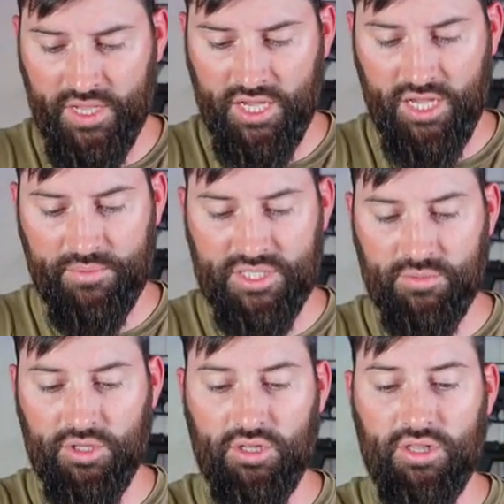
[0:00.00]
Uh, but
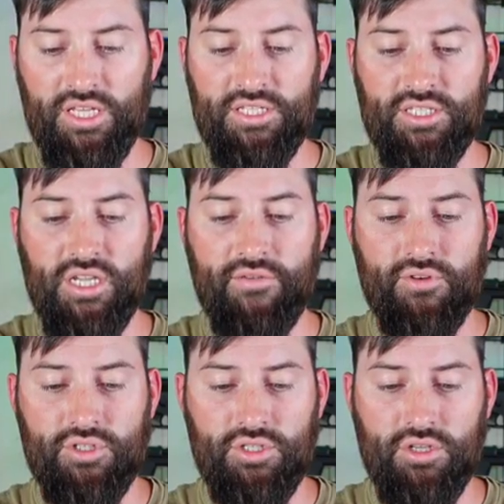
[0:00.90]
some little lens
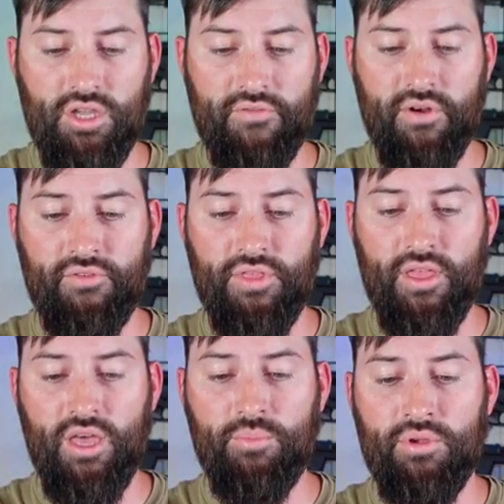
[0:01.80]
covers so you can cover
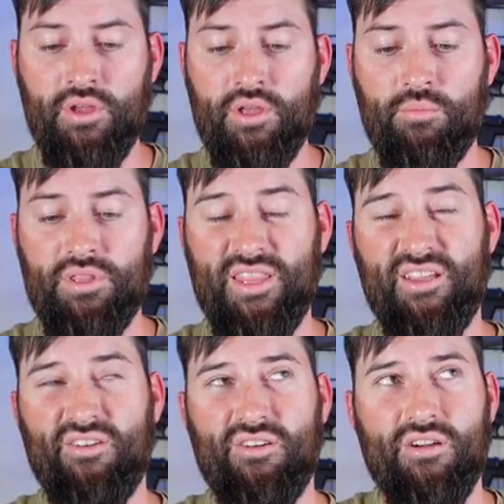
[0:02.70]
everything up. But
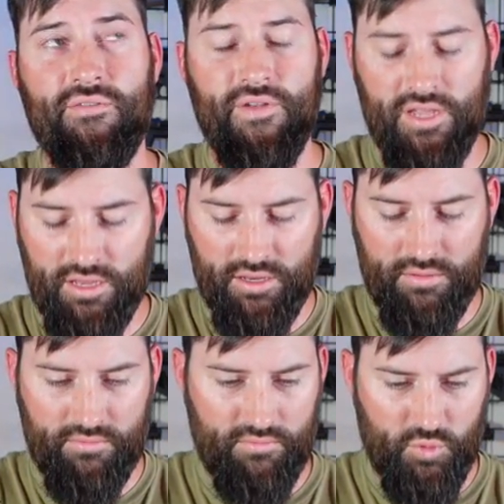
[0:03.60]
they are, if I can get it,
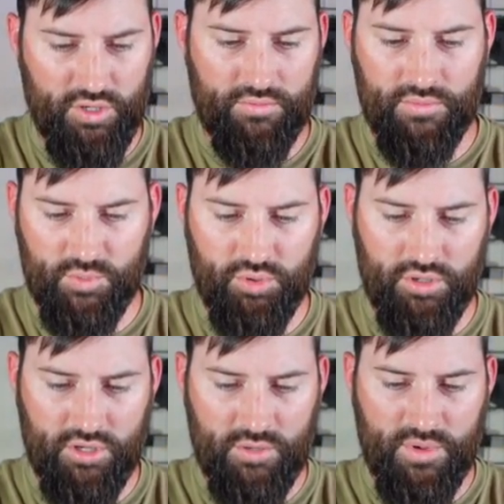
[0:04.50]
well, let's put
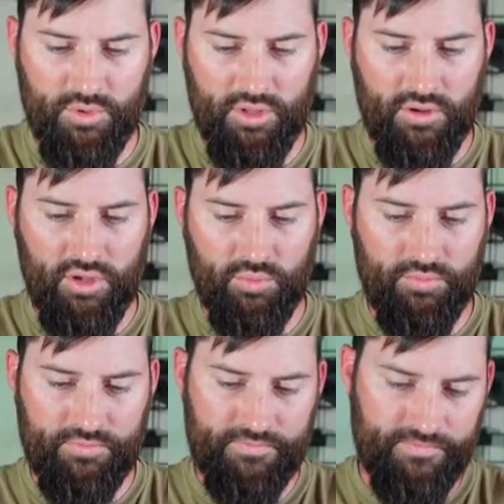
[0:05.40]
it on. Maybe that'll help
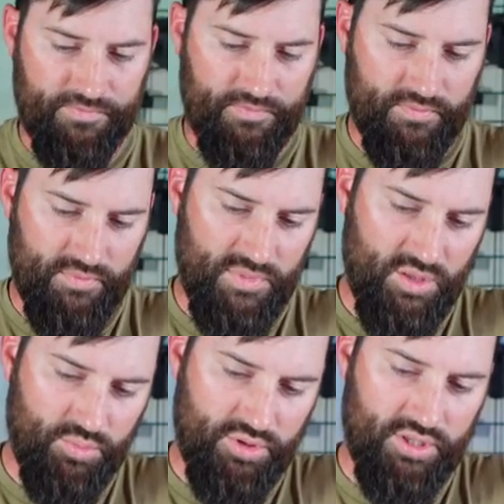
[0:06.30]

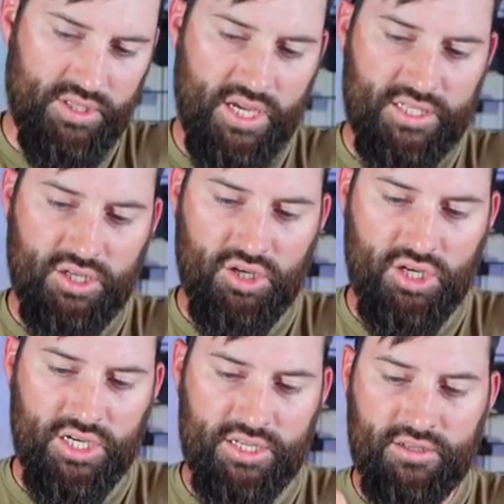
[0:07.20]
put these guys
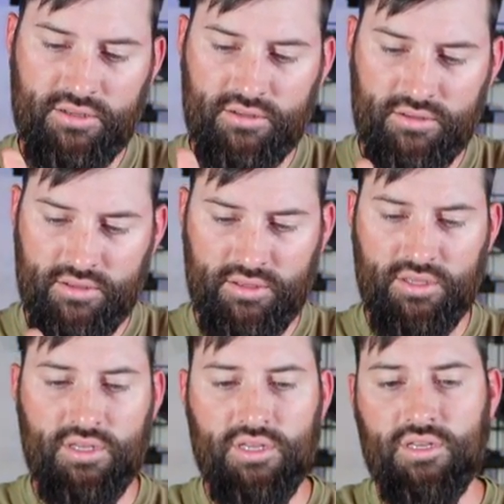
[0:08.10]
on,
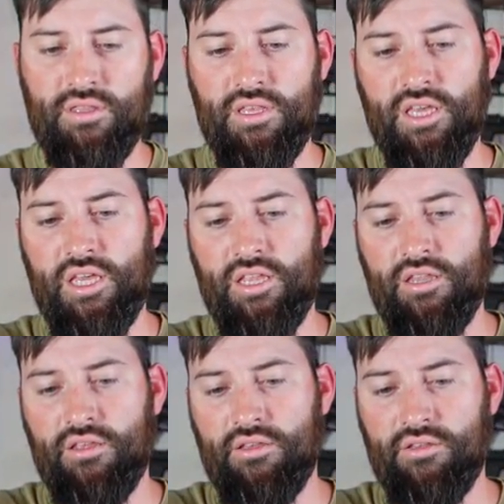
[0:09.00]

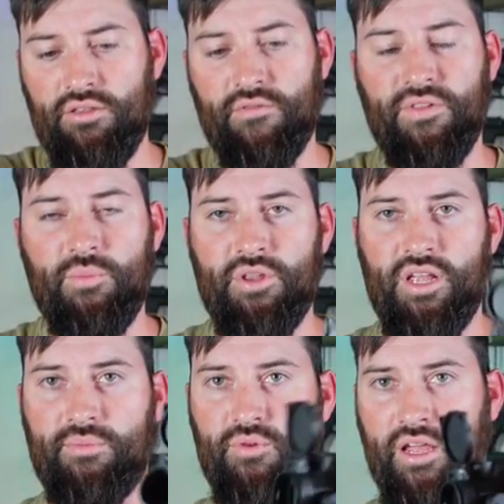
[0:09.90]
then you can flip it
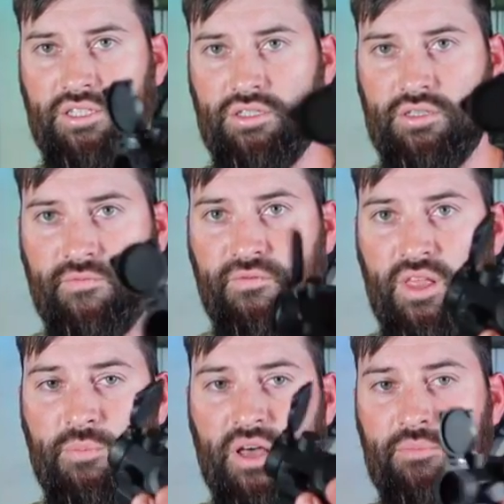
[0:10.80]
up, right? So some
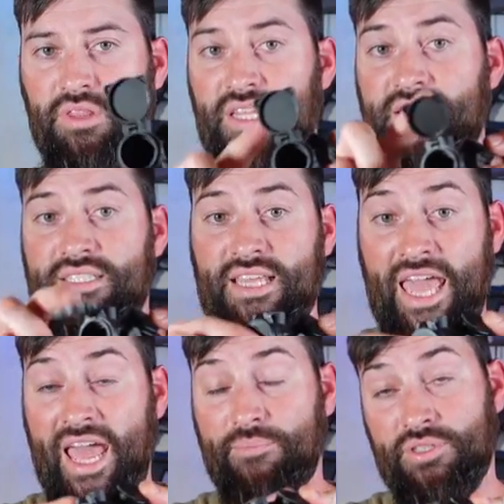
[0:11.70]
flip up lens
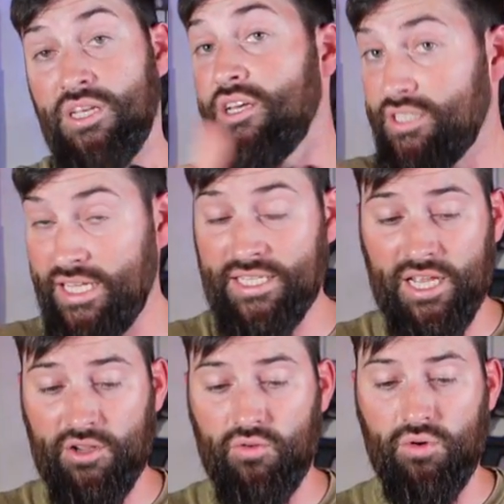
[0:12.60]
caps. So that's
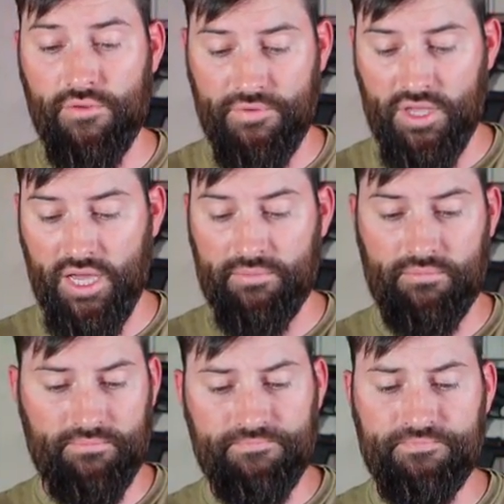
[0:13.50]
kind of cool if you got,
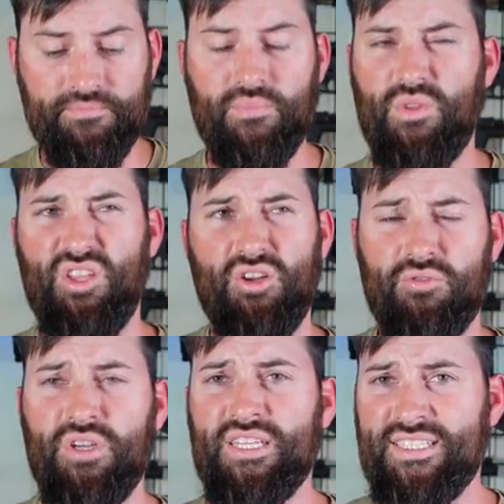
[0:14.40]
you
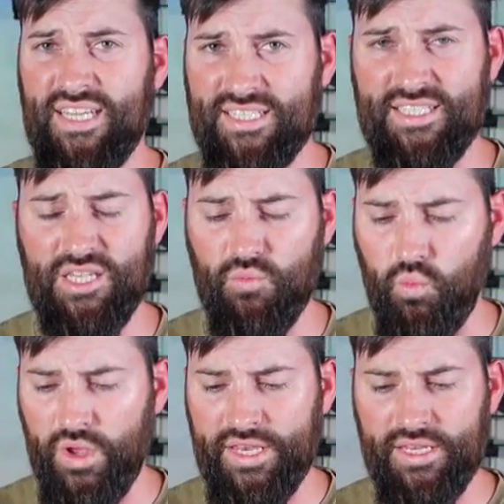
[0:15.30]
know, dusty,
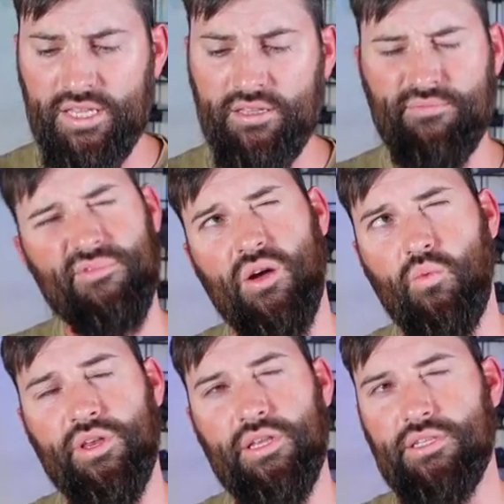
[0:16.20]
windy, not
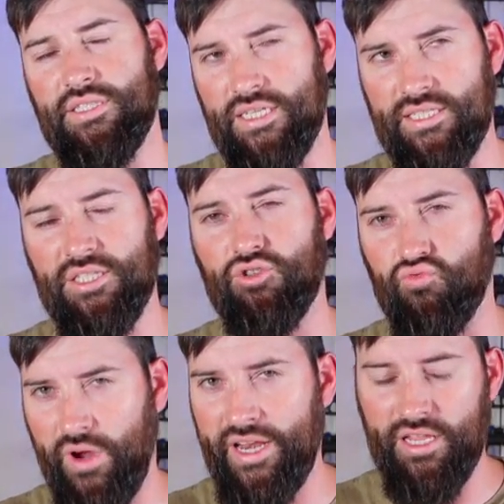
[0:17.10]
windy, dusty or
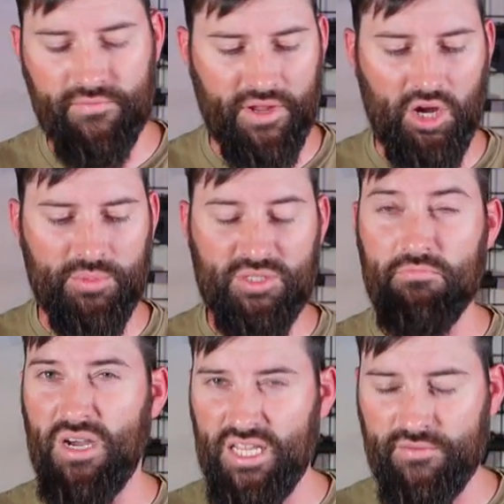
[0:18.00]
rainy environments,
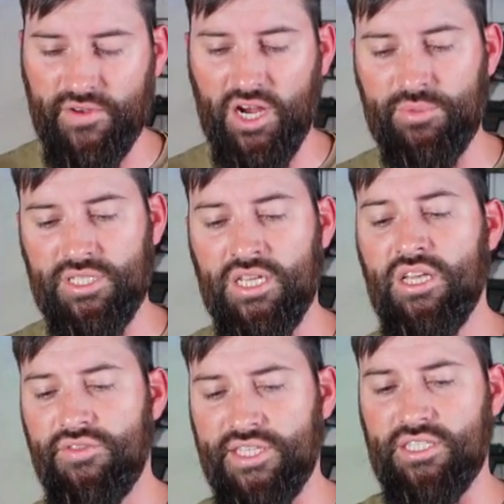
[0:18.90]
muddy environments.
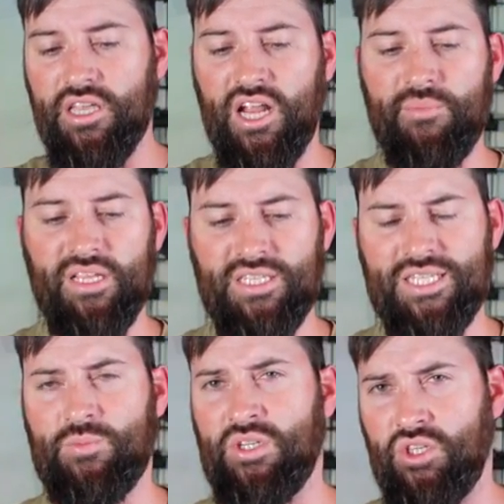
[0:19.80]
This could kind of make sense,
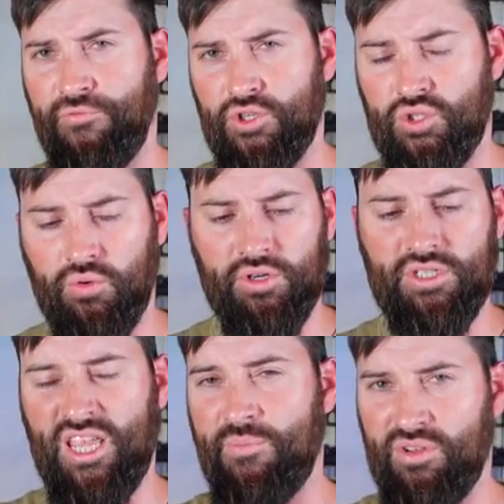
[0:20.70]
especially for storage
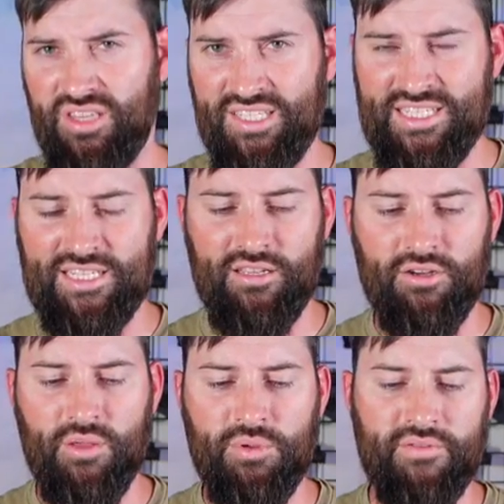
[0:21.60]
to keep your lenses
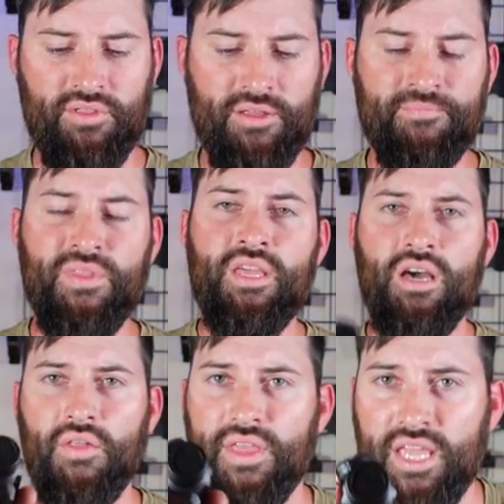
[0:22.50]
cleared up and everything.
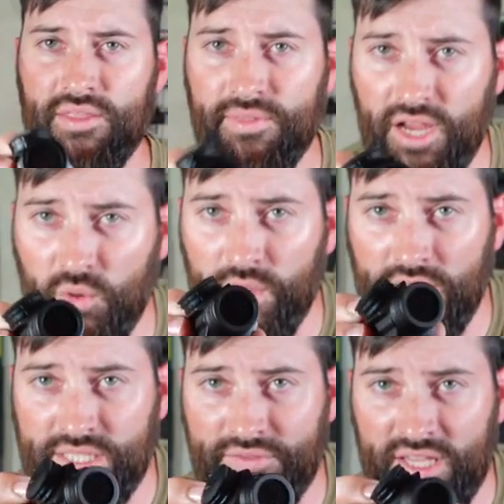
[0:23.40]
On the end there, we
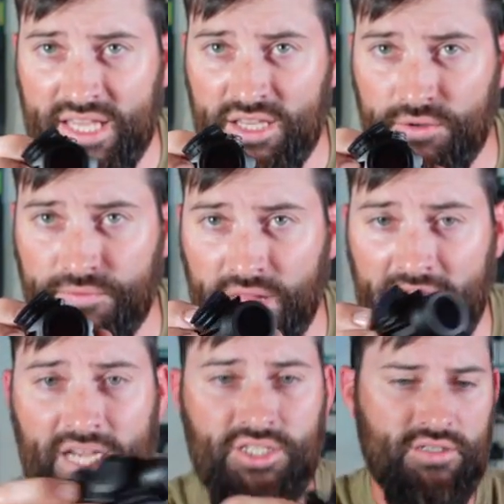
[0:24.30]
also have a kill
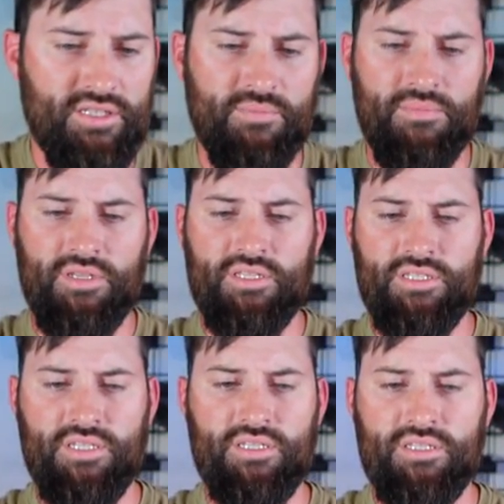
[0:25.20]
flash. Does that make
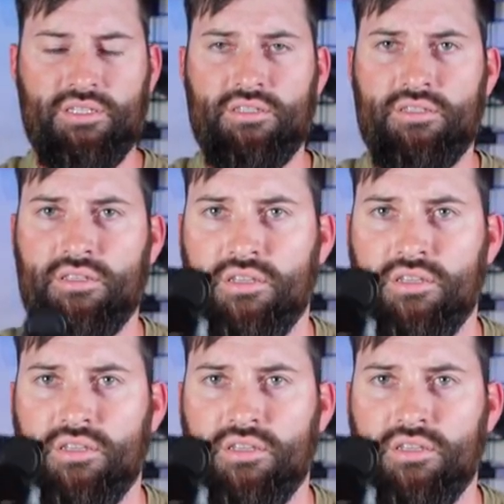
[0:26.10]
sense?